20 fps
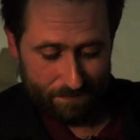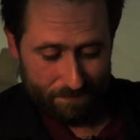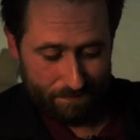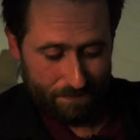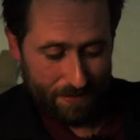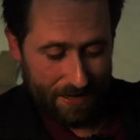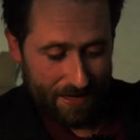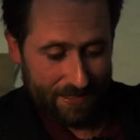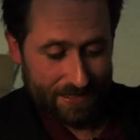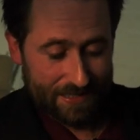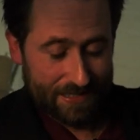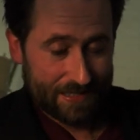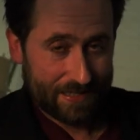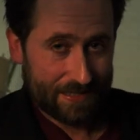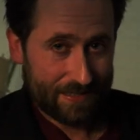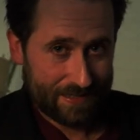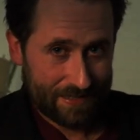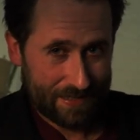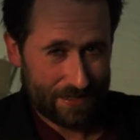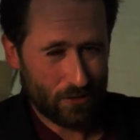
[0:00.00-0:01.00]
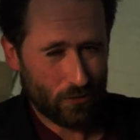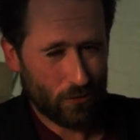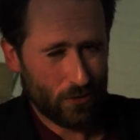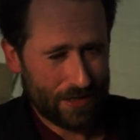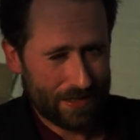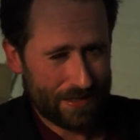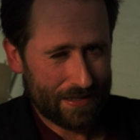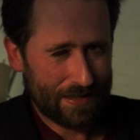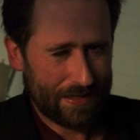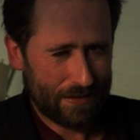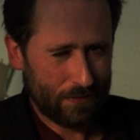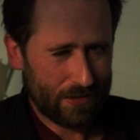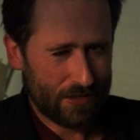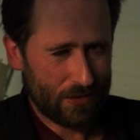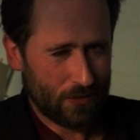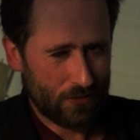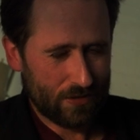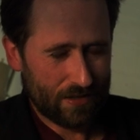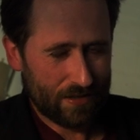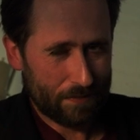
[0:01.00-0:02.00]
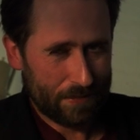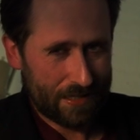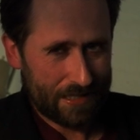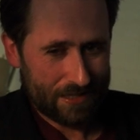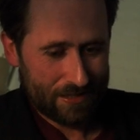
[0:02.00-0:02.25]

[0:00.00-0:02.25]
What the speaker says: But it's always the thing which causes me